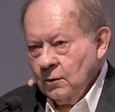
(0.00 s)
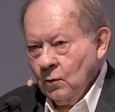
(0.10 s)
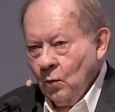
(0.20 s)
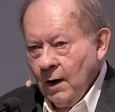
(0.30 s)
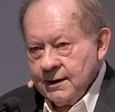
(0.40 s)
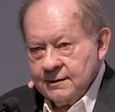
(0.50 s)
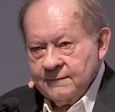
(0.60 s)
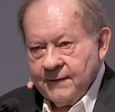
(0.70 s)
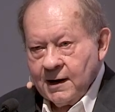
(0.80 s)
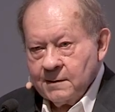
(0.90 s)
One
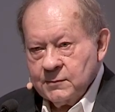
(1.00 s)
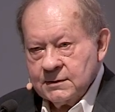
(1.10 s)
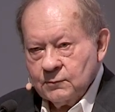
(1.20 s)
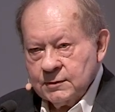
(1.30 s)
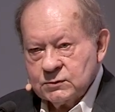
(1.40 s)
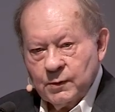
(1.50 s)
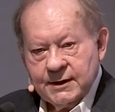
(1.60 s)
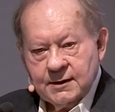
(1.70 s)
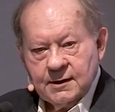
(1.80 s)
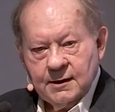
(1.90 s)
environment was what
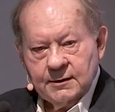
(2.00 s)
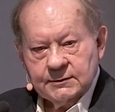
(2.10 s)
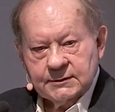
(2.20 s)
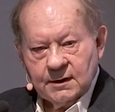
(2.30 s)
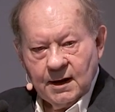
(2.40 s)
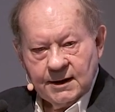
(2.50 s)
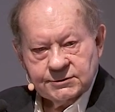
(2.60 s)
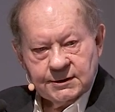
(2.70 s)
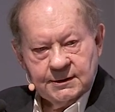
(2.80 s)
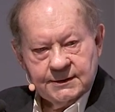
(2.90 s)
he called
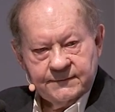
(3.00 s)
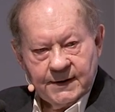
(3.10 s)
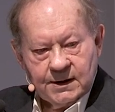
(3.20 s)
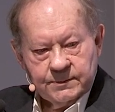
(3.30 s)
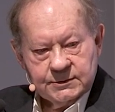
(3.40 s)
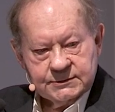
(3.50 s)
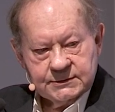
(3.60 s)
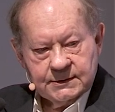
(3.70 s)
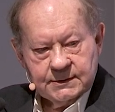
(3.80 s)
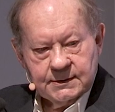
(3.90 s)
logical
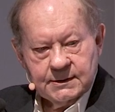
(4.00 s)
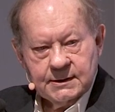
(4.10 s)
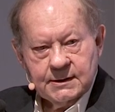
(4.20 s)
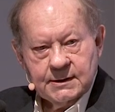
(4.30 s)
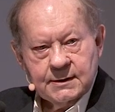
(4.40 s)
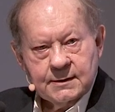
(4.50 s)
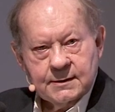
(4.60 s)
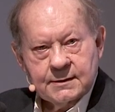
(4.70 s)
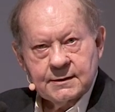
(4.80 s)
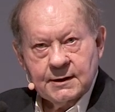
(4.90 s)
environments,
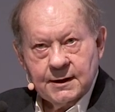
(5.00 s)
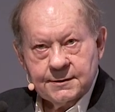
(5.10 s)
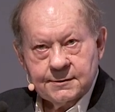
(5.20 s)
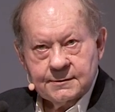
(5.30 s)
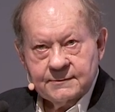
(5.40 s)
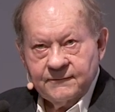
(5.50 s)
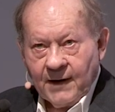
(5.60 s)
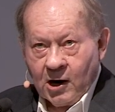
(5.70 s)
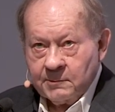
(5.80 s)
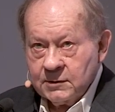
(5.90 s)
the other
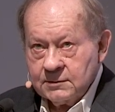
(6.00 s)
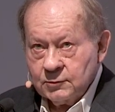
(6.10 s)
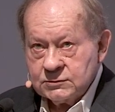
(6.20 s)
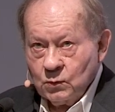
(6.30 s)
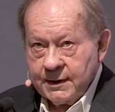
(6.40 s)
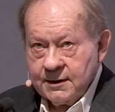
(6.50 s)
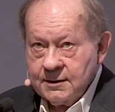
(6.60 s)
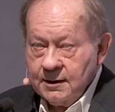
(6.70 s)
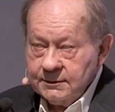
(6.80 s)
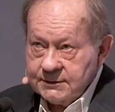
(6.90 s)
environment was what he
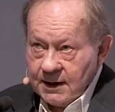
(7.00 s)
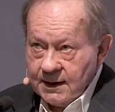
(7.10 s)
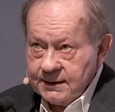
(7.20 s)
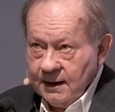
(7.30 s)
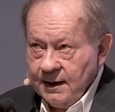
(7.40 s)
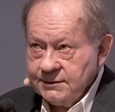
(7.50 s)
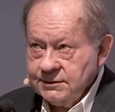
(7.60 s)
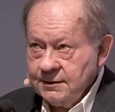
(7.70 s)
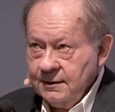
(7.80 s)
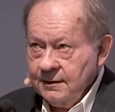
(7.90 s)
called non
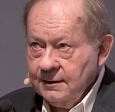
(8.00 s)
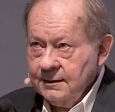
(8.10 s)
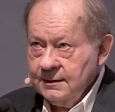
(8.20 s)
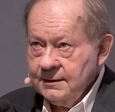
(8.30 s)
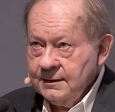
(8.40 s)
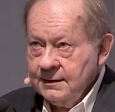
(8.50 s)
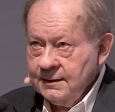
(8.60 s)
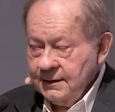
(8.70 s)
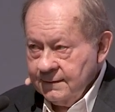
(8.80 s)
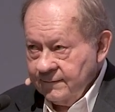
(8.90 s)
logical
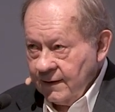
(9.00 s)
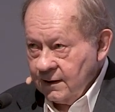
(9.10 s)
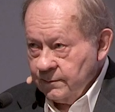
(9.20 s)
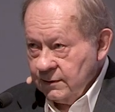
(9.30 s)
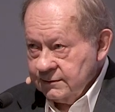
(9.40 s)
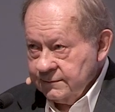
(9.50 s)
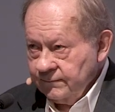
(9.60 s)
environment.